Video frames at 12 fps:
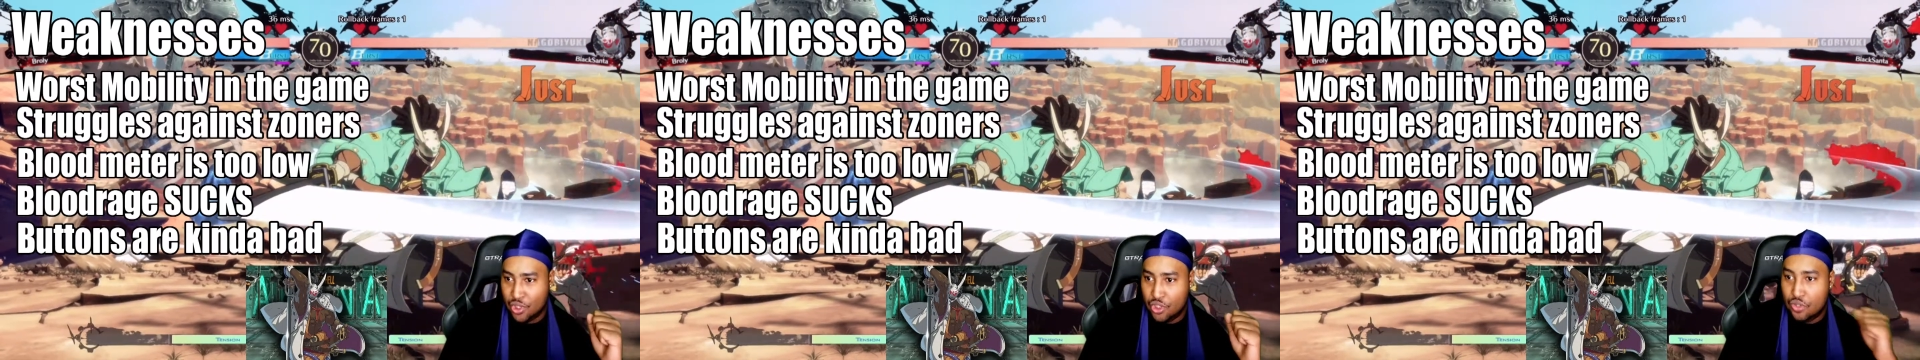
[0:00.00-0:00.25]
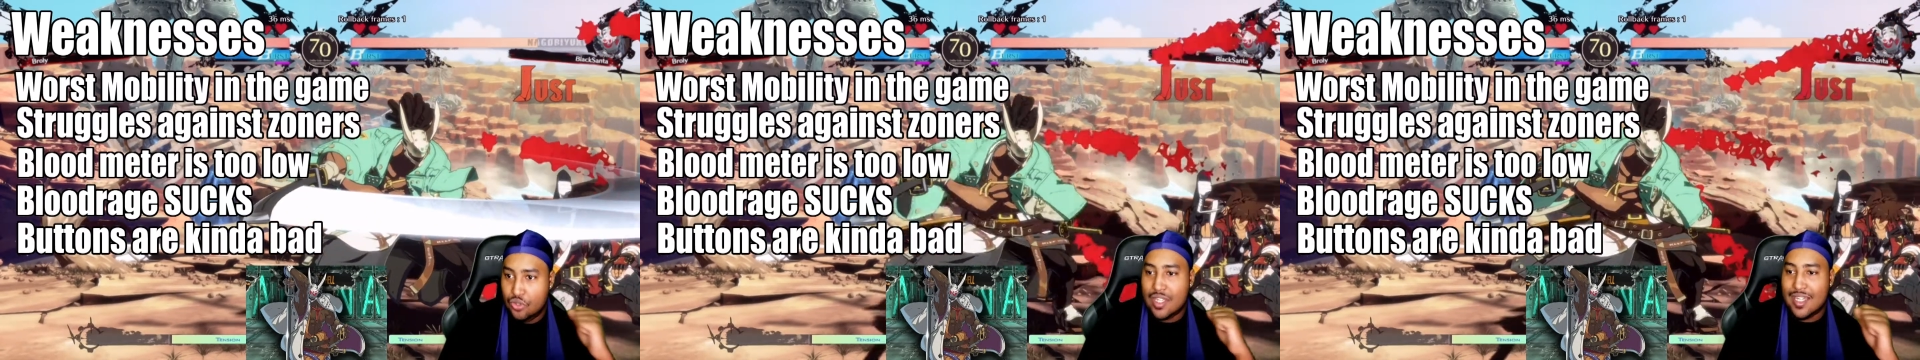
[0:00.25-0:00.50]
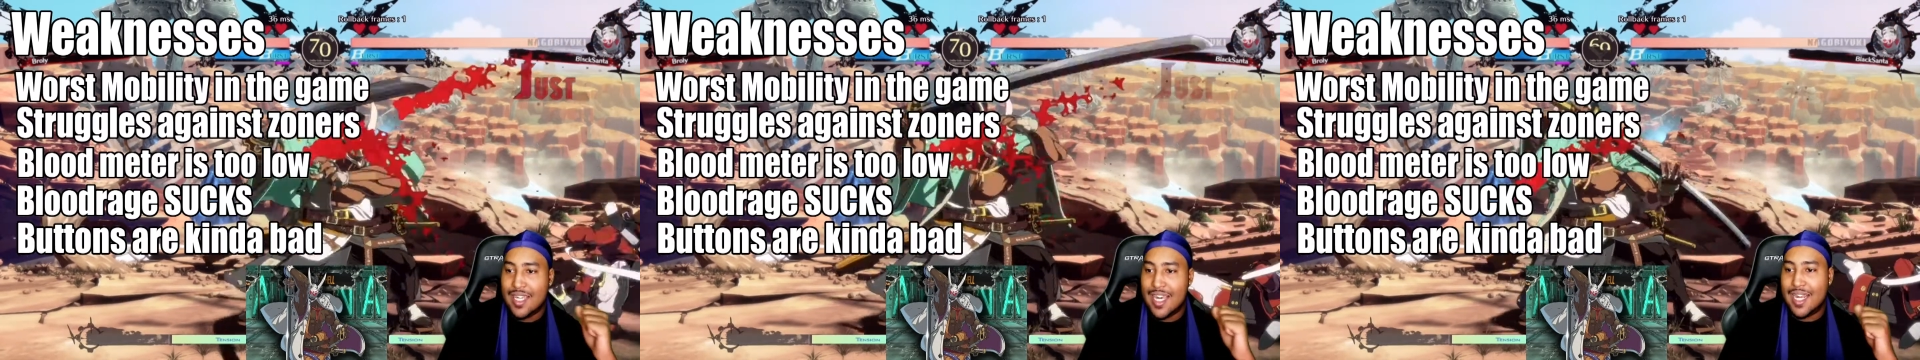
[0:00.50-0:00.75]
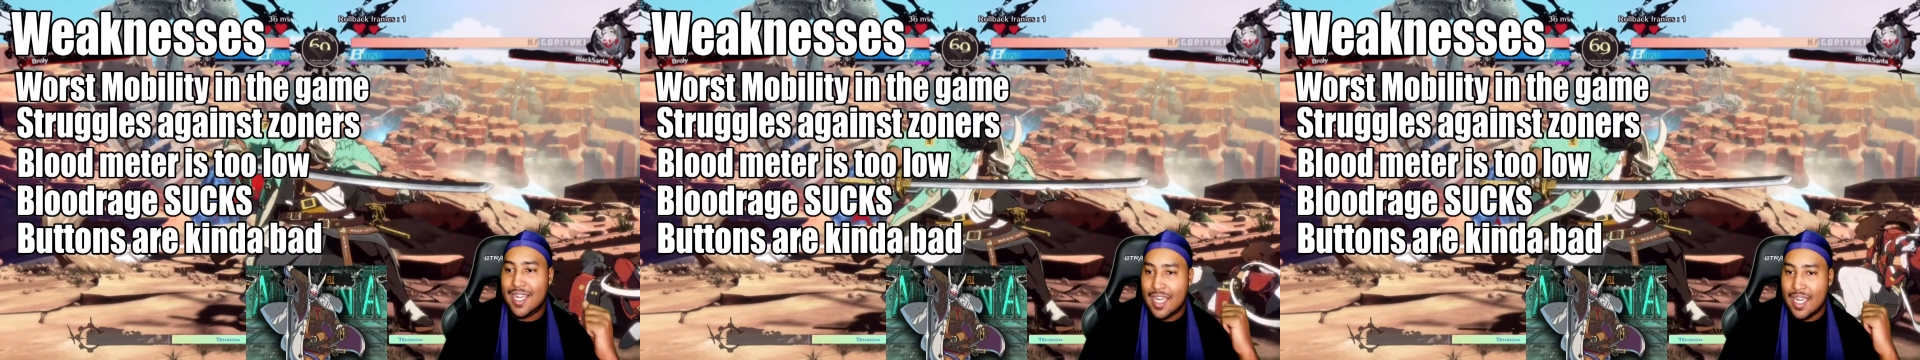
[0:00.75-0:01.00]
You can get
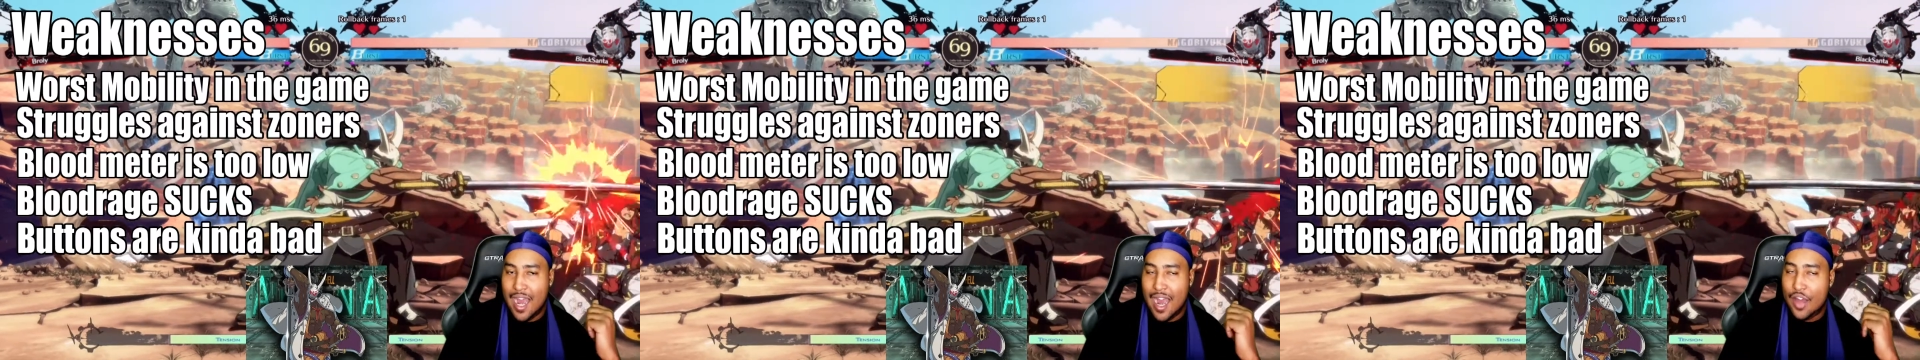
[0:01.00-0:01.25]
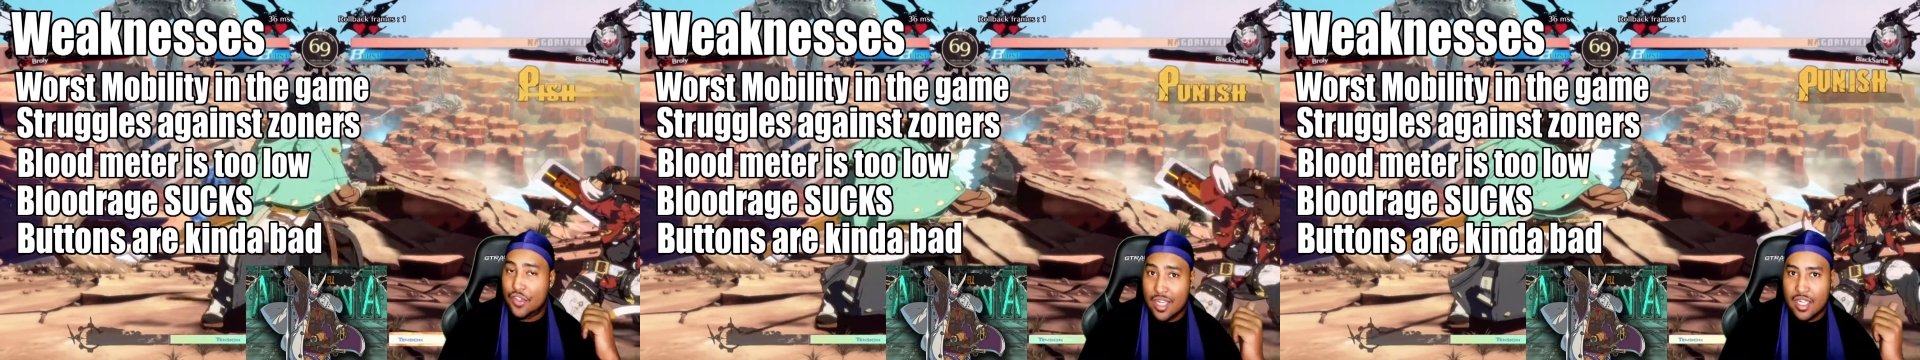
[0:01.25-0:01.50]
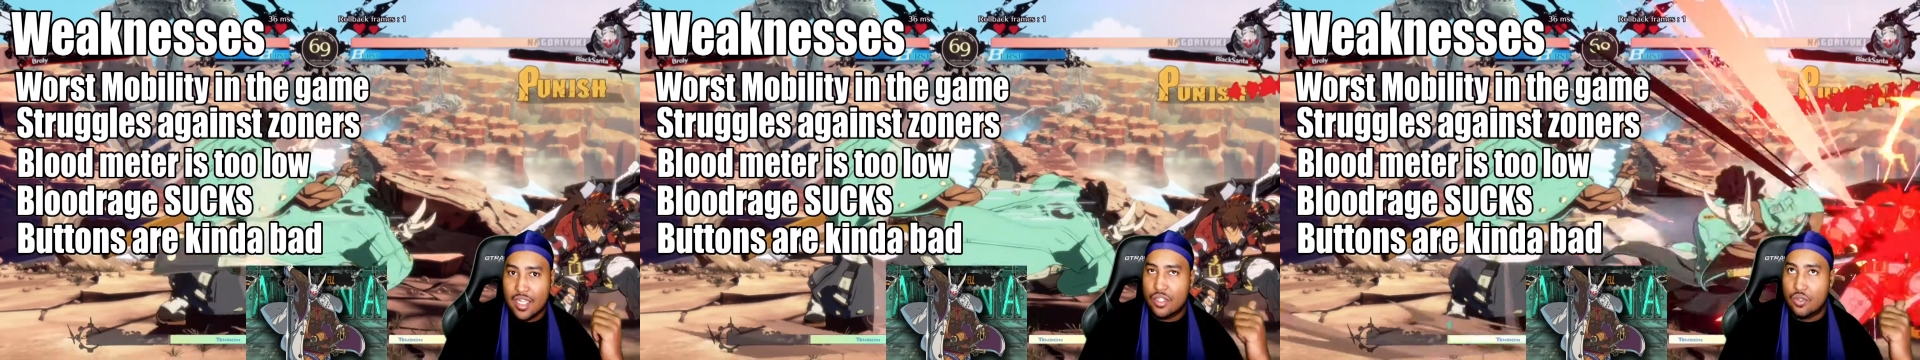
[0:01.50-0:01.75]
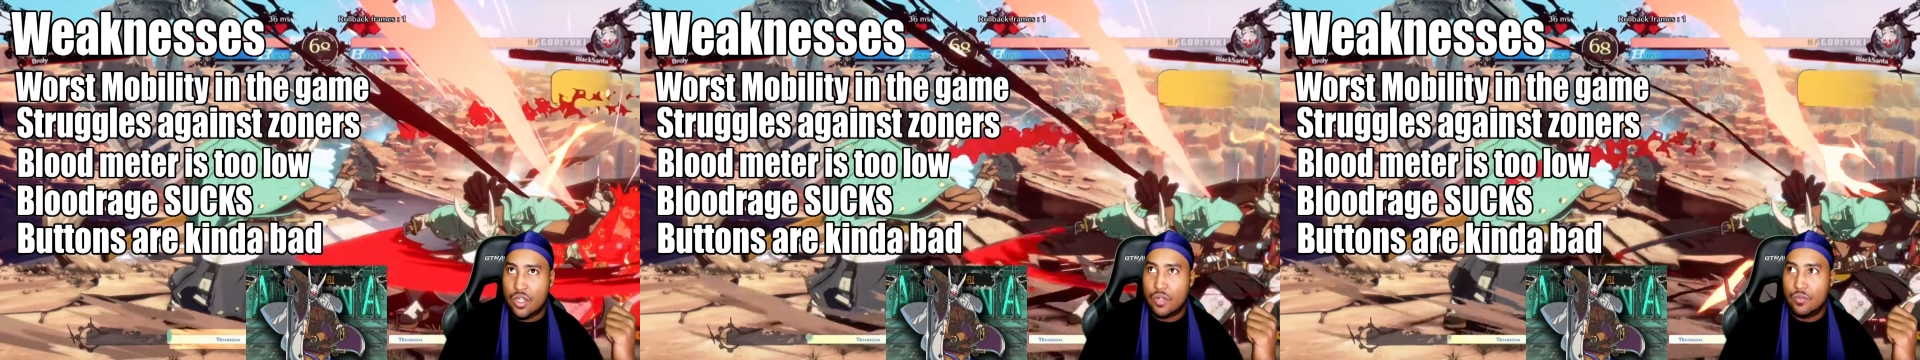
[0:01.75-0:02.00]
you
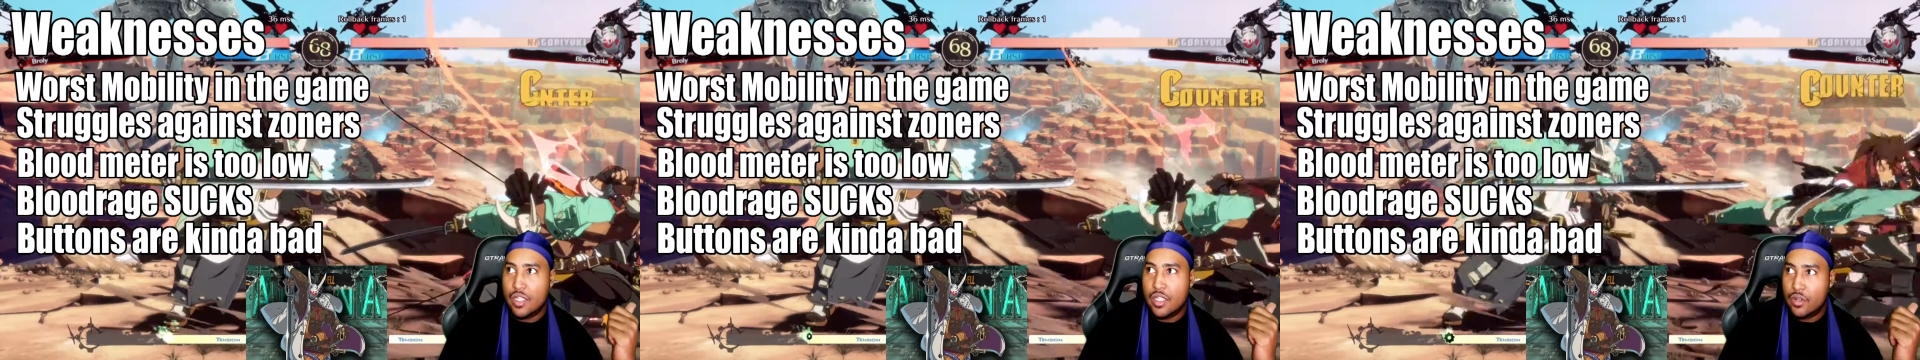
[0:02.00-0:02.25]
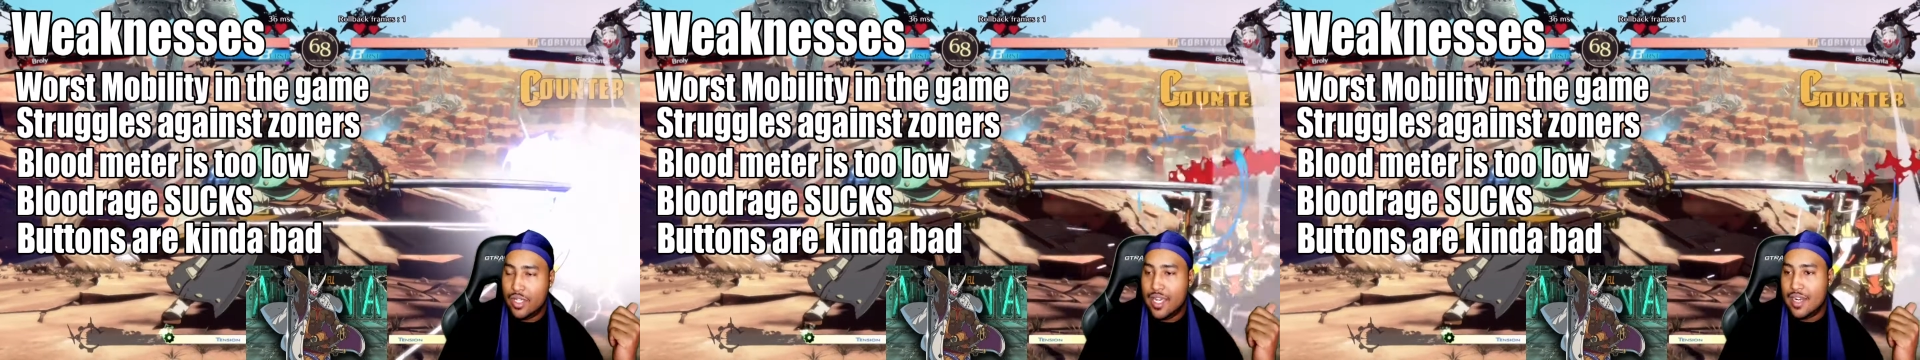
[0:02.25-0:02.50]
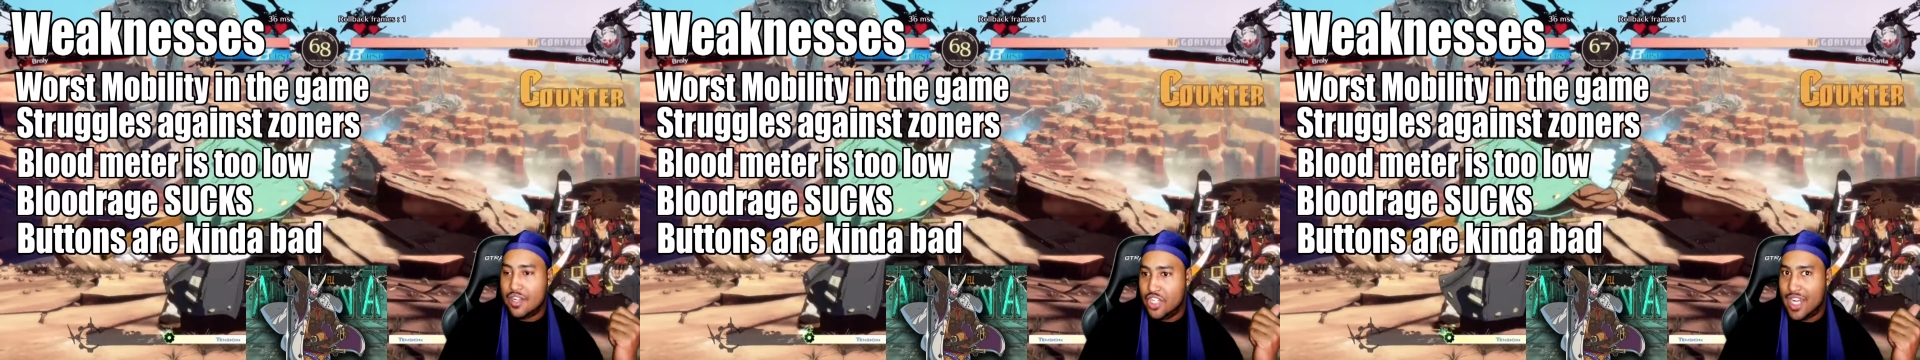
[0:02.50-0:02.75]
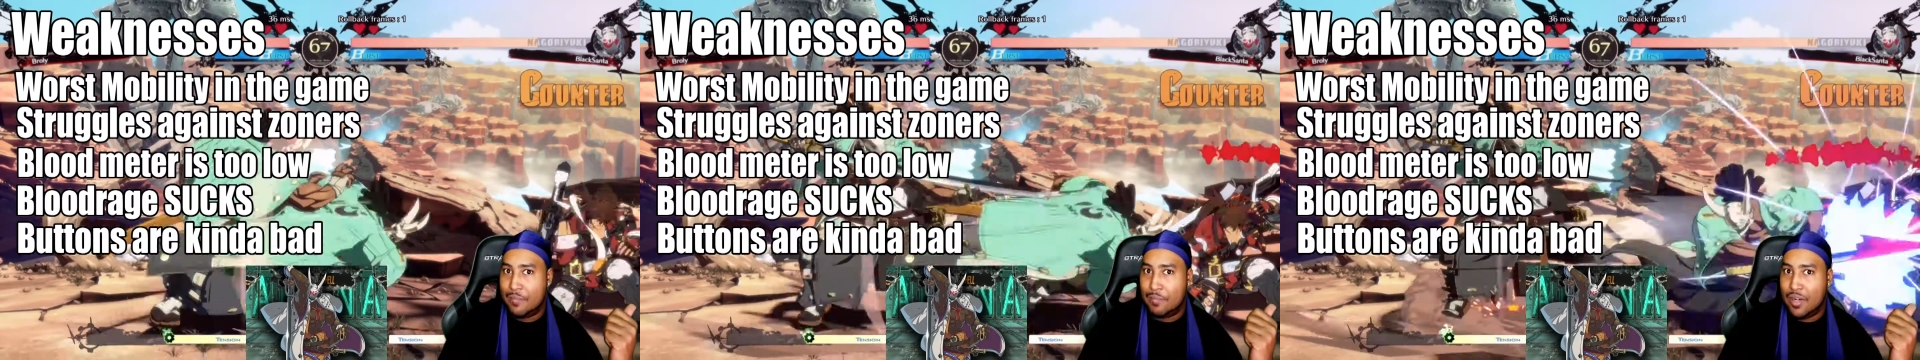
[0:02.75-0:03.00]
can really only get a
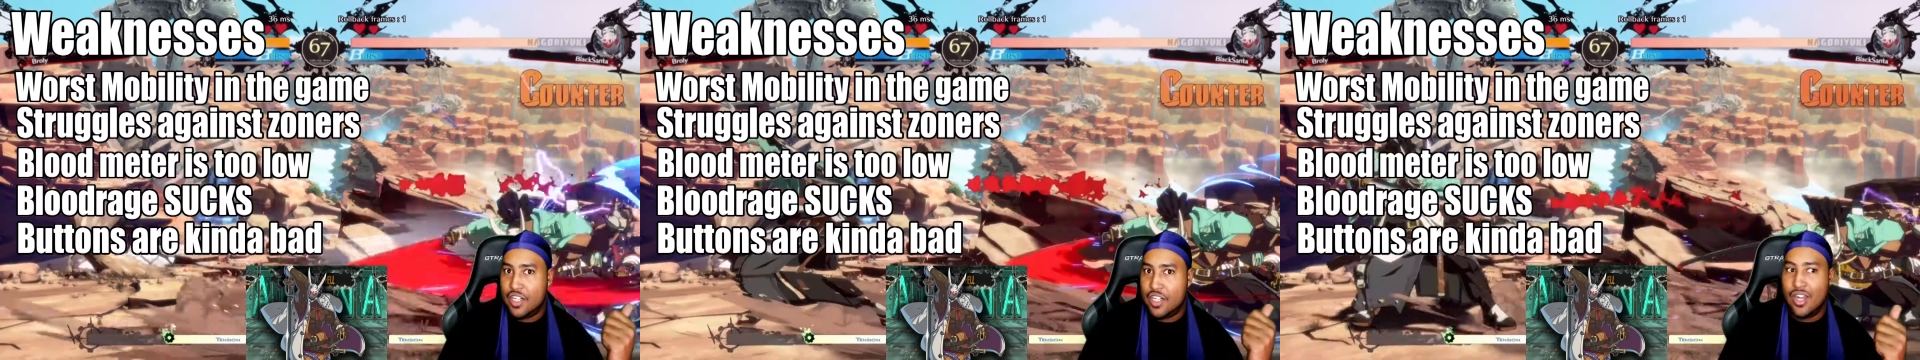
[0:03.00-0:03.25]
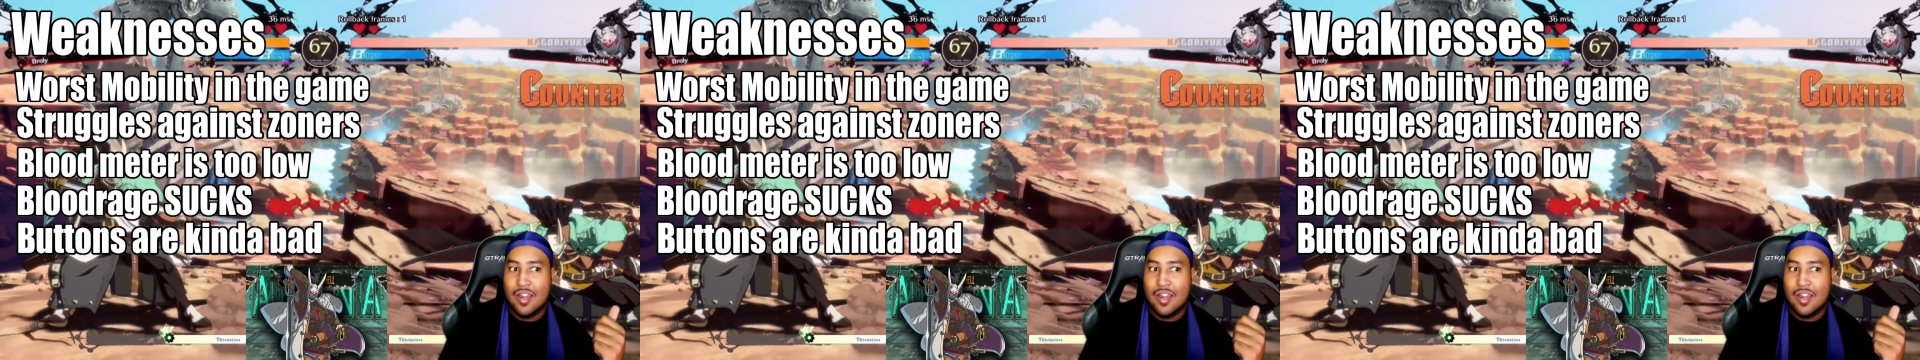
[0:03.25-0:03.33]
jab punish,